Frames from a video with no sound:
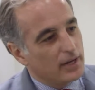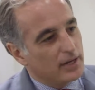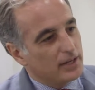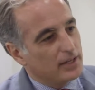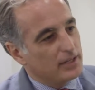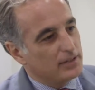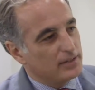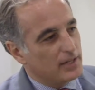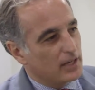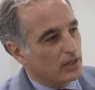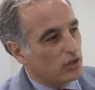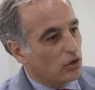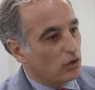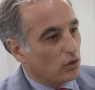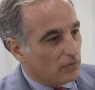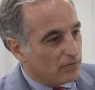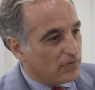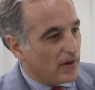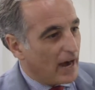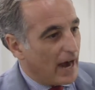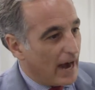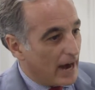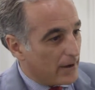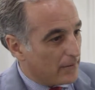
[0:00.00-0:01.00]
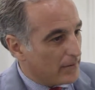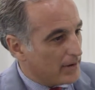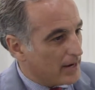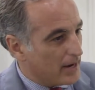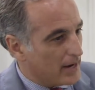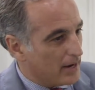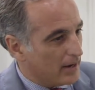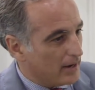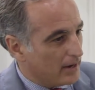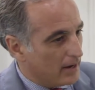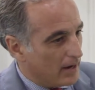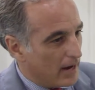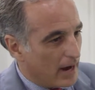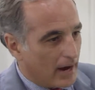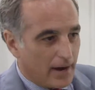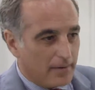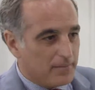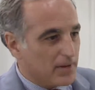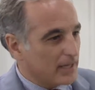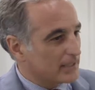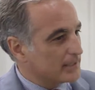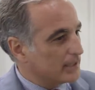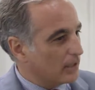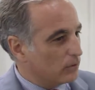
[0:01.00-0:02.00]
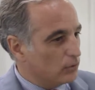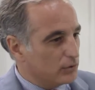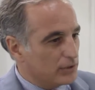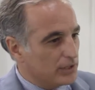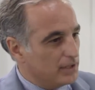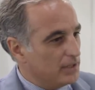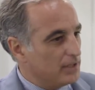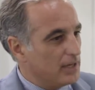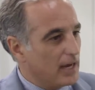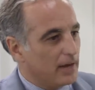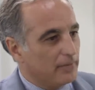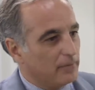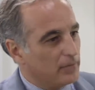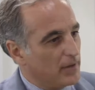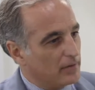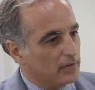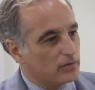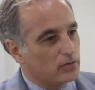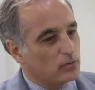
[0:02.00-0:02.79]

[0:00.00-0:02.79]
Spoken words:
in the Gulf area, Arabia Saudi, and